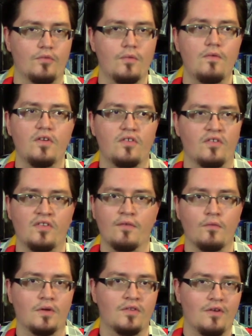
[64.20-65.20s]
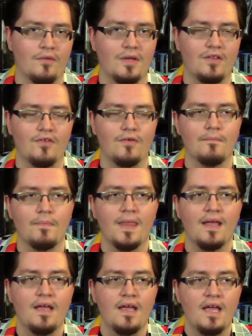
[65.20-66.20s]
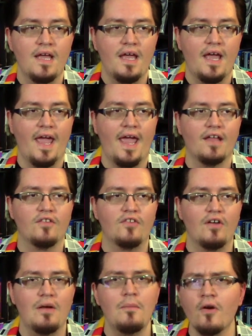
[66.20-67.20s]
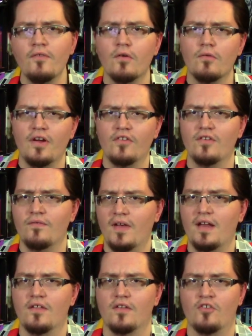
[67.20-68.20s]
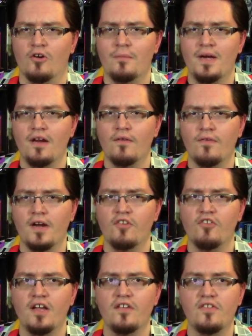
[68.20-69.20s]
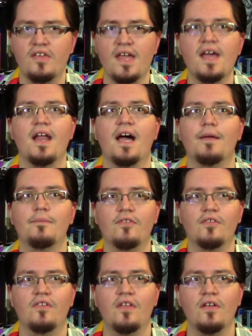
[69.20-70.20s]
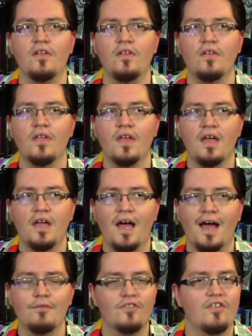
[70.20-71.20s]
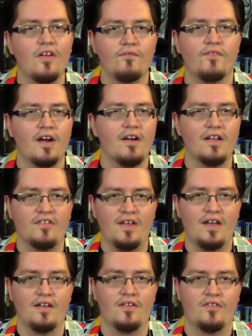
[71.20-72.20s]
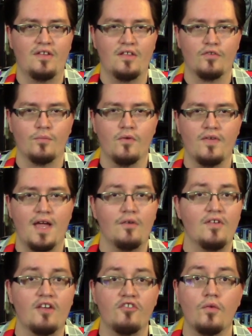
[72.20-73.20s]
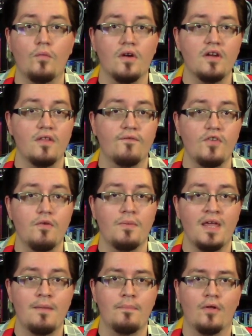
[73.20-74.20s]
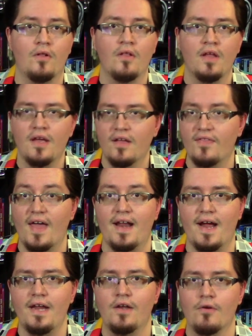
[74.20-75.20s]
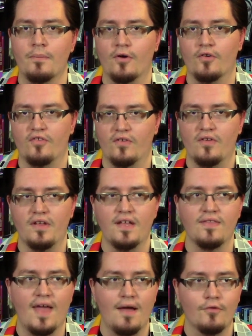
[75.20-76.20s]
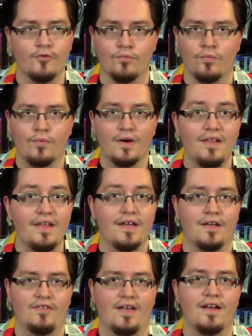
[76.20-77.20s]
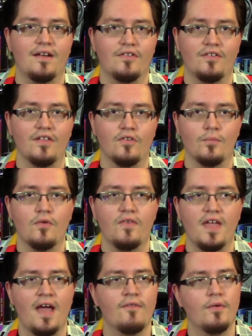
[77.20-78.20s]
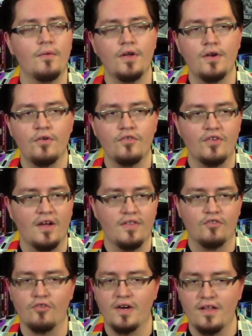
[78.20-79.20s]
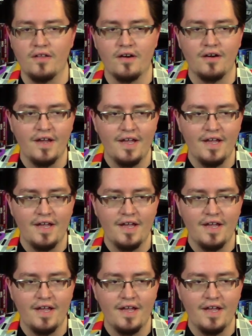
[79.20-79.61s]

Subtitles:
movies because everyone told me to. And so I'm more of a recent fan of the Terminator franchise, yet I was still very excited to see this movie. I was actually one of the few people that I knew personally that was really excited to see this movie. Everyone who saw the trailer